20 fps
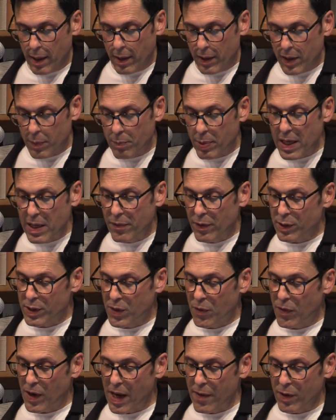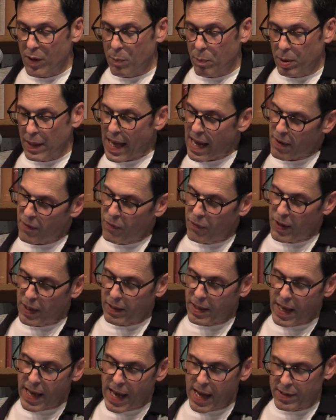The Beavers favored black
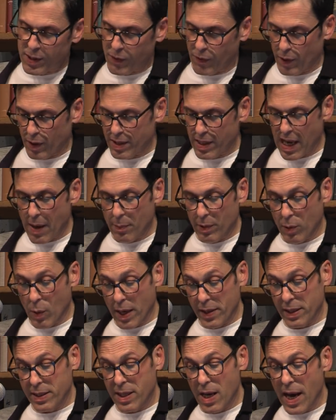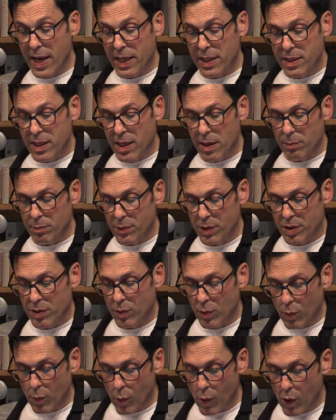felt hats, for example, while the Tiny Tims
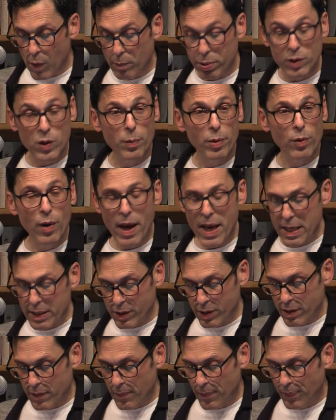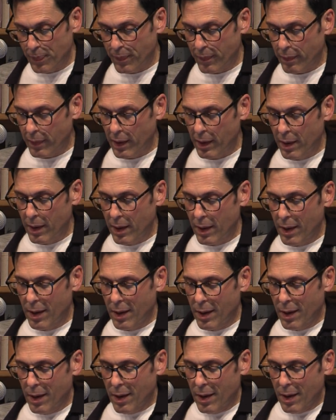wore blue berets.
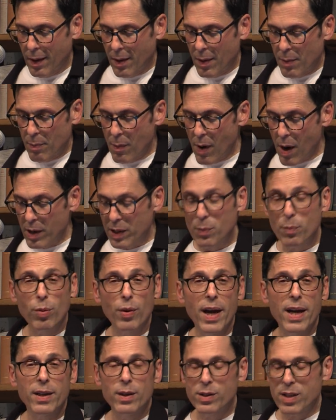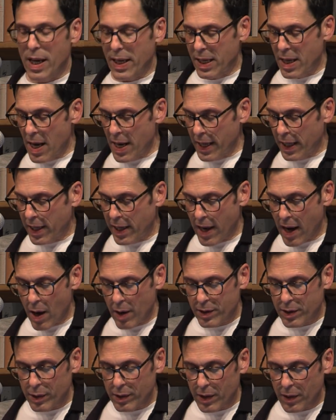Marlon Brando's iconic
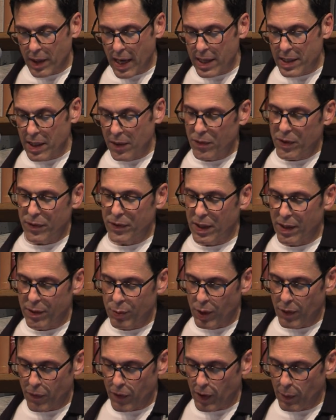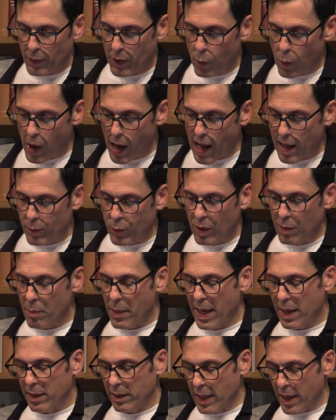character in the 1953 film The Wild One
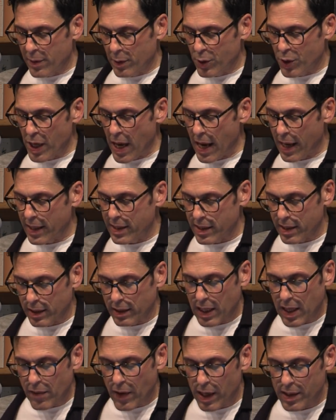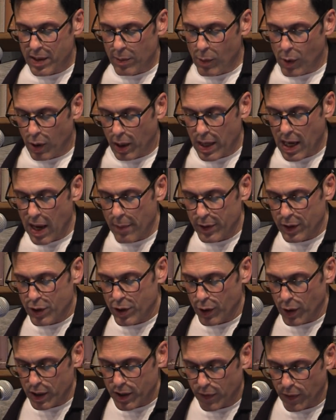made leather jackets and Levi's a more common
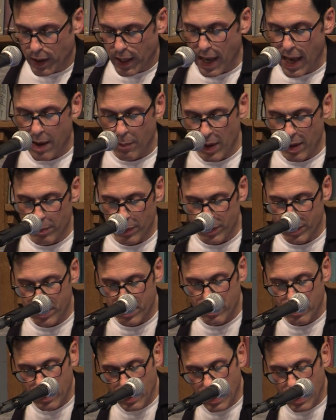choice for gang members.